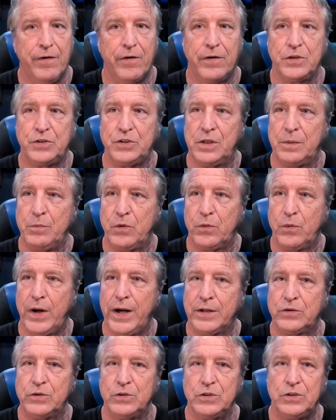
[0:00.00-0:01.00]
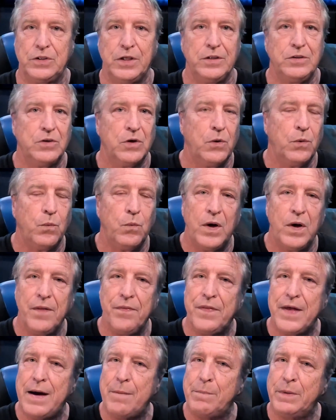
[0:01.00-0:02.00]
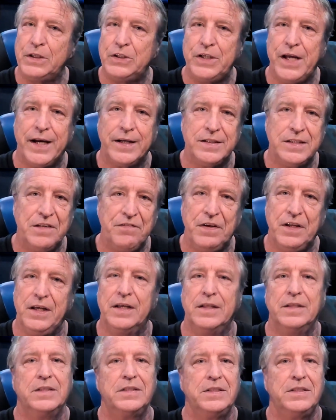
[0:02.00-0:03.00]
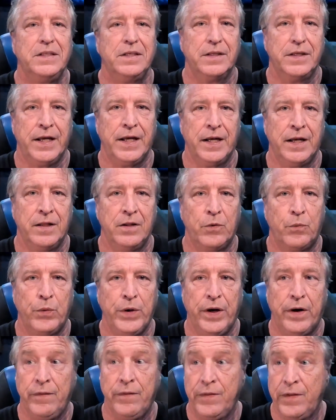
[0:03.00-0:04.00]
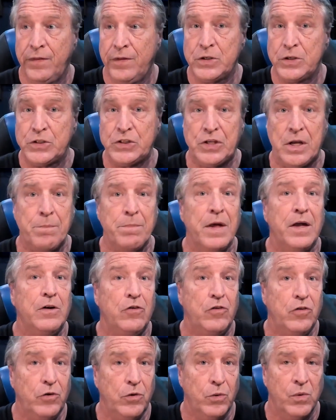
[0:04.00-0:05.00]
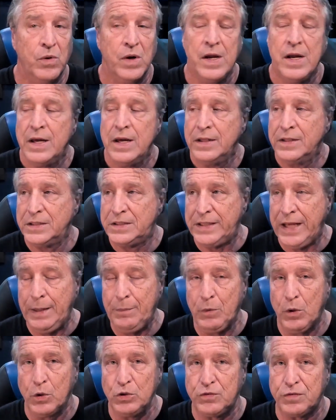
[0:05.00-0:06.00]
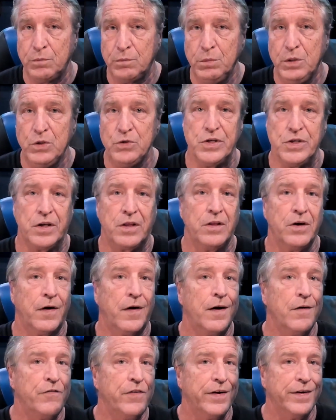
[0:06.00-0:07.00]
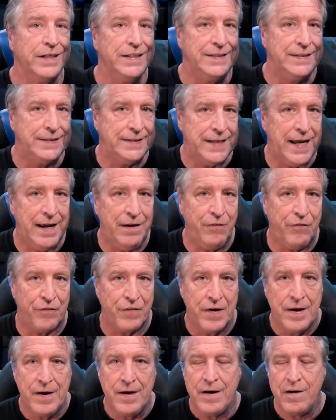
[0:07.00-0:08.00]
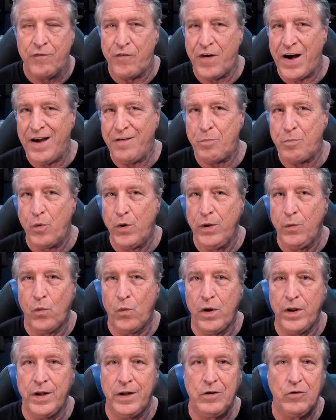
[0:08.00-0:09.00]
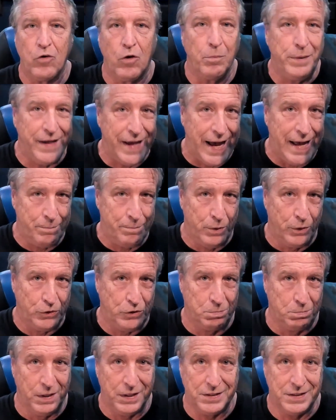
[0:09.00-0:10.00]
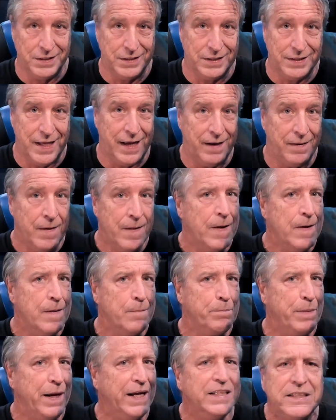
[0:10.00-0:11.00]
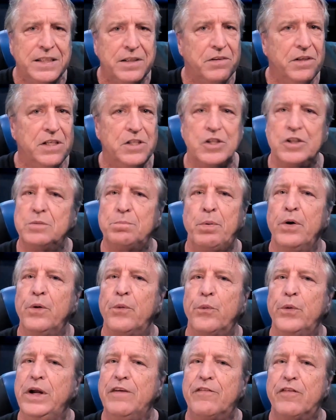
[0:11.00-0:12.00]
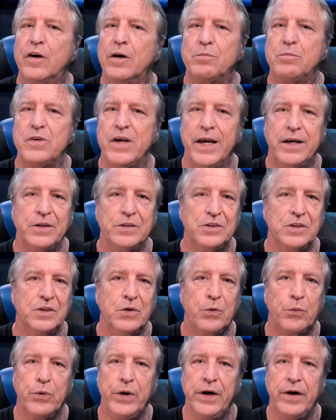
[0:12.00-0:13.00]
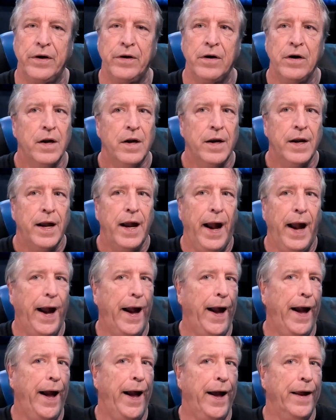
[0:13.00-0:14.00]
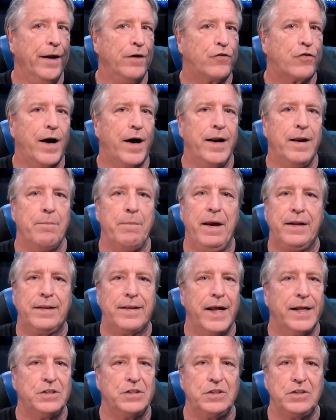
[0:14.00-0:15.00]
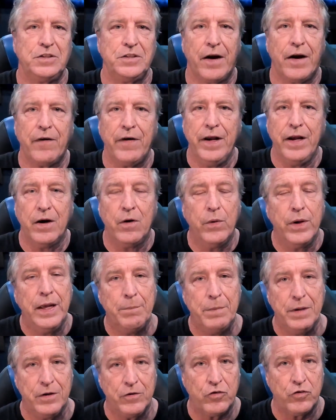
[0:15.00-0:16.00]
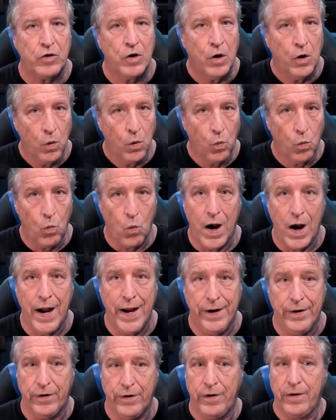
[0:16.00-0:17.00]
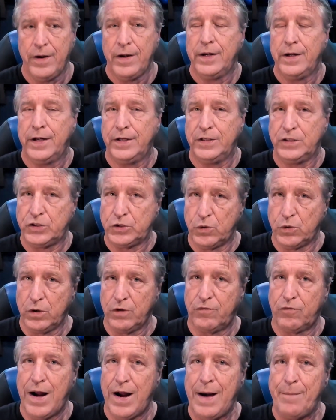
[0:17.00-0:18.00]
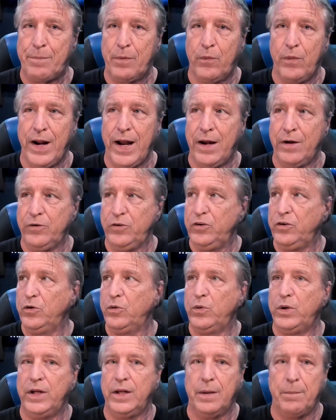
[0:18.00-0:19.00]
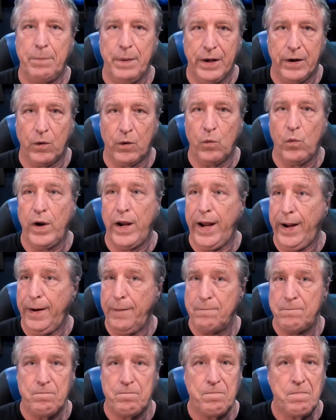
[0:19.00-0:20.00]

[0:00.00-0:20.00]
There are some directors that don't want that much activity in the ceiling and in the rear, and then there's some that do. The same goes for music. There are very safe 5.1 and Dolby Atmos mixes that basically just put reverb tails in the rear and try to make that stereo image wider and sort of wrap around you in a bigger way.